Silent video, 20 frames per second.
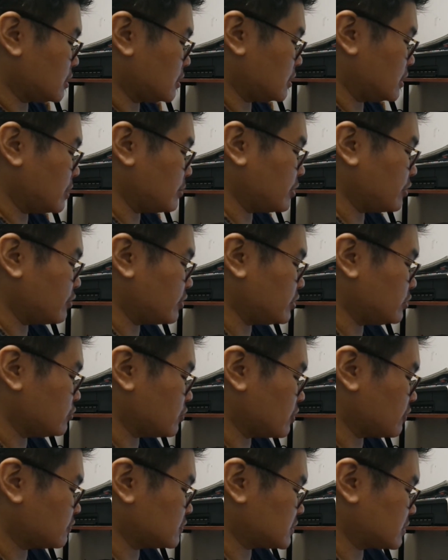Let me read
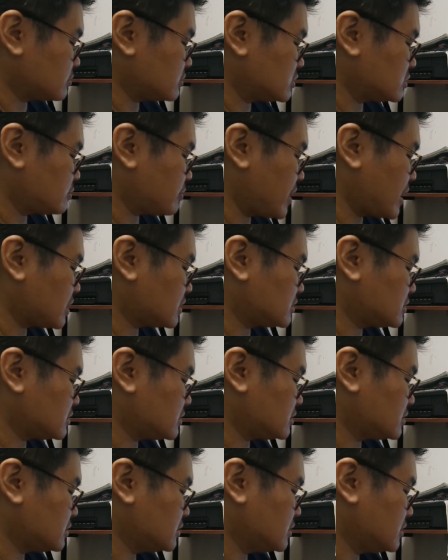you off some
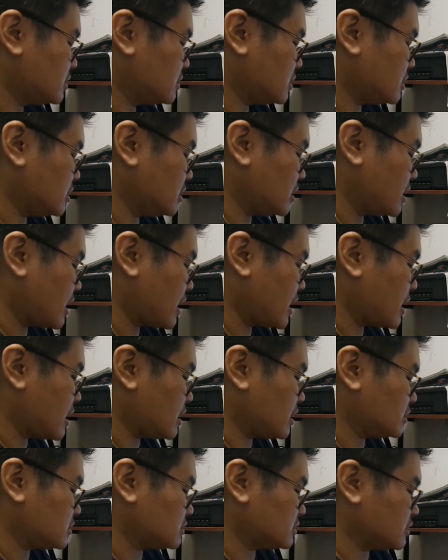specs. It
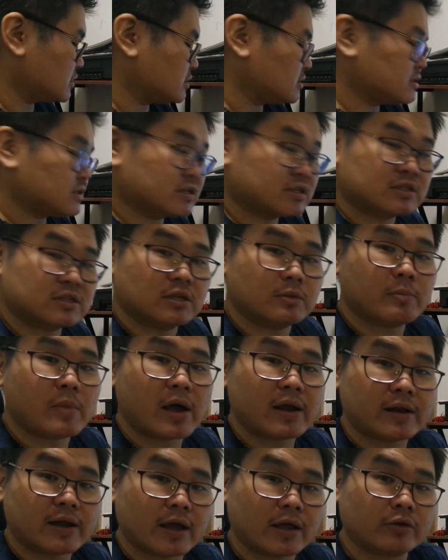has a 16
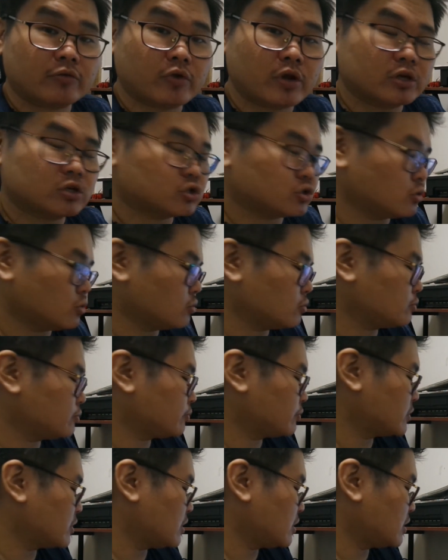by 9 ratio.
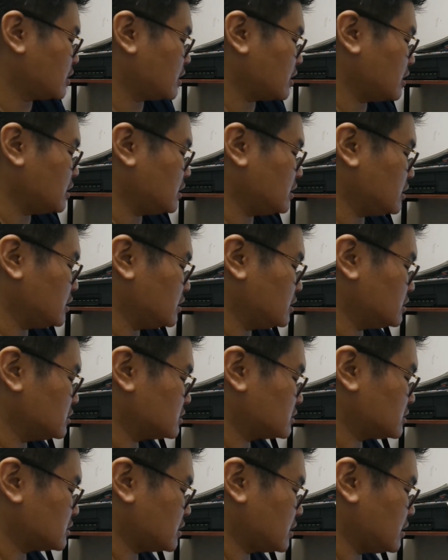It
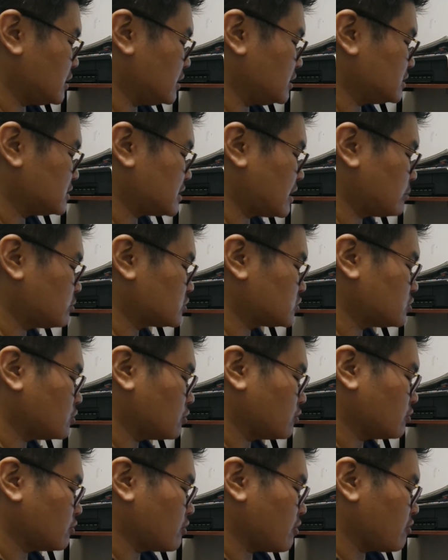is a
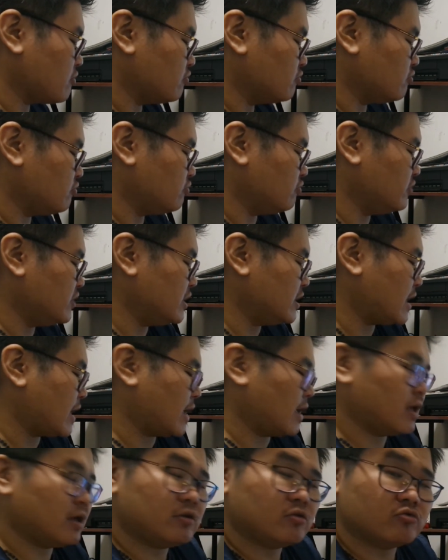Samsung
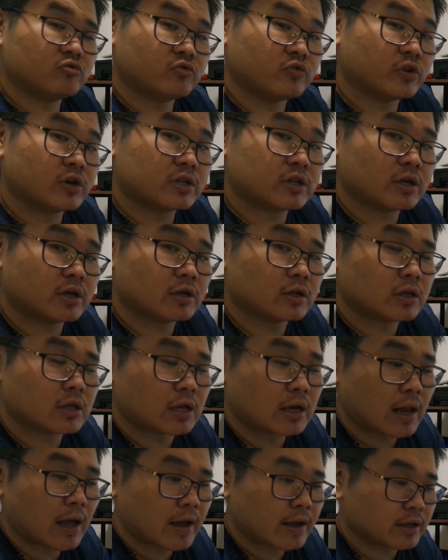VA, vertical
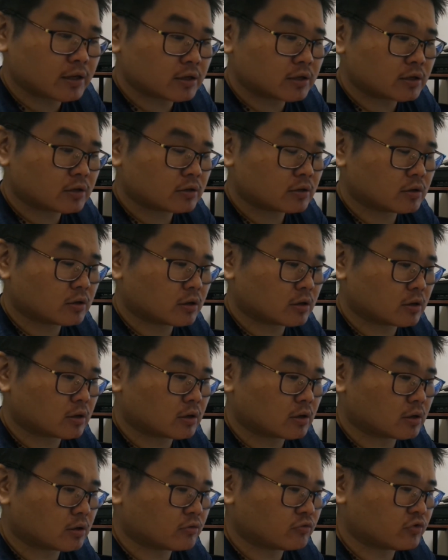aligned,
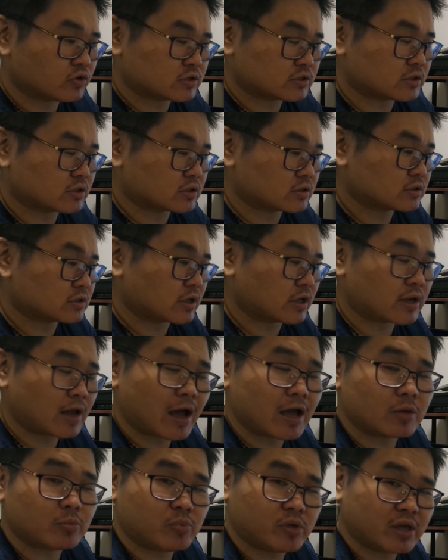versus an
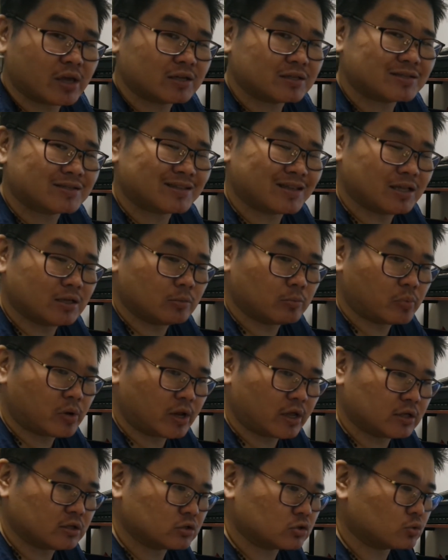IPS, in
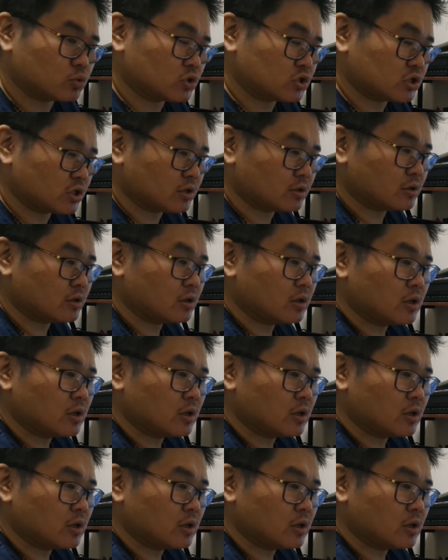plane switching.